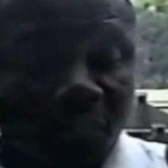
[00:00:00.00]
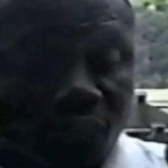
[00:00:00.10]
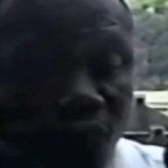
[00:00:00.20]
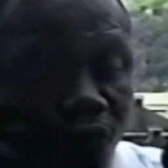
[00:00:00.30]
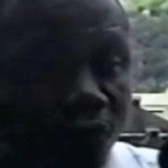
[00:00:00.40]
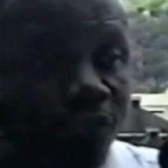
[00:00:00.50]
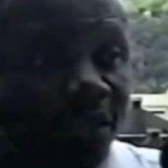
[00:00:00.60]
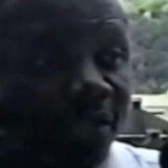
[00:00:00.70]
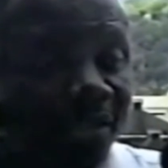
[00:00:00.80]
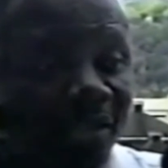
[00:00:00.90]
it grew
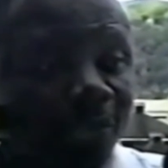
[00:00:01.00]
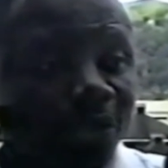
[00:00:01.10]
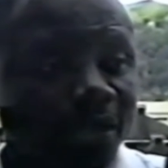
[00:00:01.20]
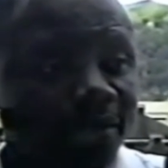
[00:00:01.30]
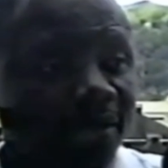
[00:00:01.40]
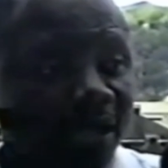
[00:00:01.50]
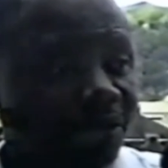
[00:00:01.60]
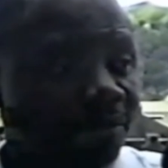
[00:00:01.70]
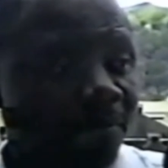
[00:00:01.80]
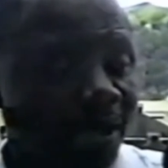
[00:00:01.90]
in the same way that
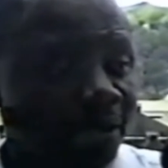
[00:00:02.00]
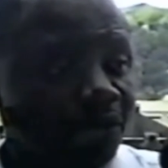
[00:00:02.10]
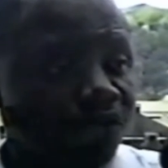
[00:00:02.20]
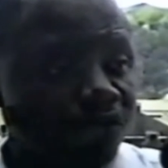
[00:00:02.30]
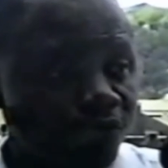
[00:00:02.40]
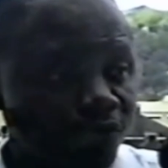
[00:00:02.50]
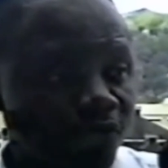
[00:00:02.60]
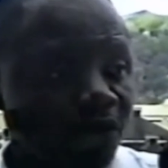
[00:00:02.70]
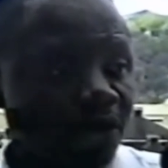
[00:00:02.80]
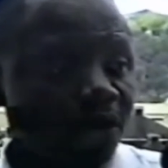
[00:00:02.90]
Clash the Bands grew
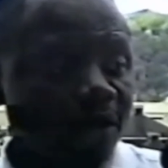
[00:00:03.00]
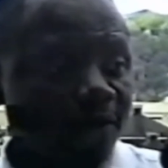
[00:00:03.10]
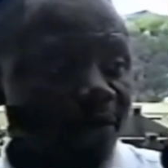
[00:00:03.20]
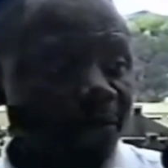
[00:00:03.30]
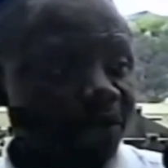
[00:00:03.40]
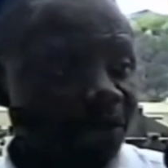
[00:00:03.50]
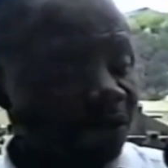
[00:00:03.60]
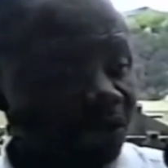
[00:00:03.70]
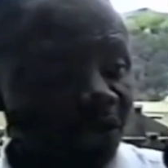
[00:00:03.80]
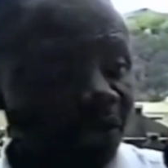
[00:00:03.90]
from a
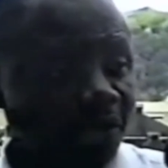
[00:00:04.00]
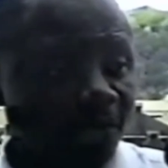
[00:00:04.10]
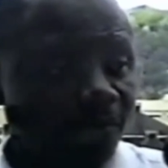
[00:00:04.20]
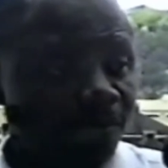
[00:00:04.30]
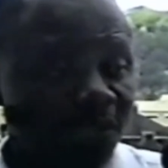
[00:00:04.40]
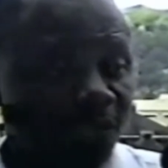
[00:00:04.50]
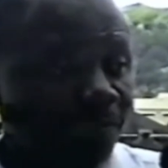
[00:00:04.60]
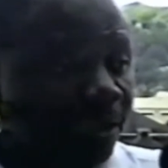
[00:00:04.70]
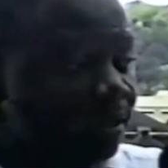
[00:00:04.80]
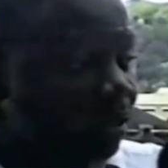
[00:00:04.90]
discussion
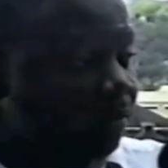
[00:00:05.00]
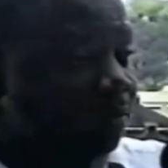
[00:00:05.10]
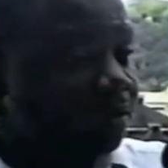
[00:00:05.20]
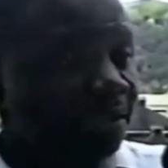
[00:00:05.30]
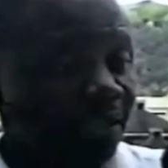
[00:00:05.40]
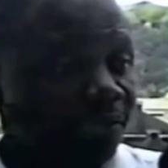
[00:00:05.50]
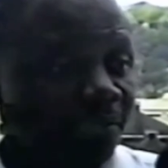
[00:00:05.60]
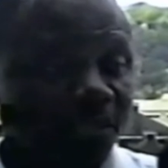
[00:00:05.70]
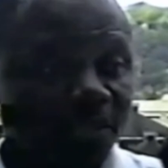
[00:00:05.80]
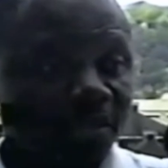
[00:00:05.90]
between myself and
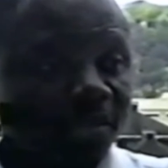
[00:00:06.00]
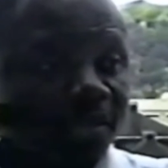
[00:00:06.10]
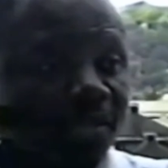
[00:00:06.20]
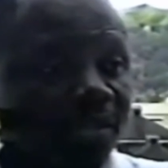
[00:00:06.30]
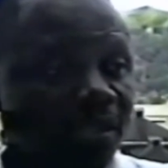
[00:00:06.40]
Cedric Mills.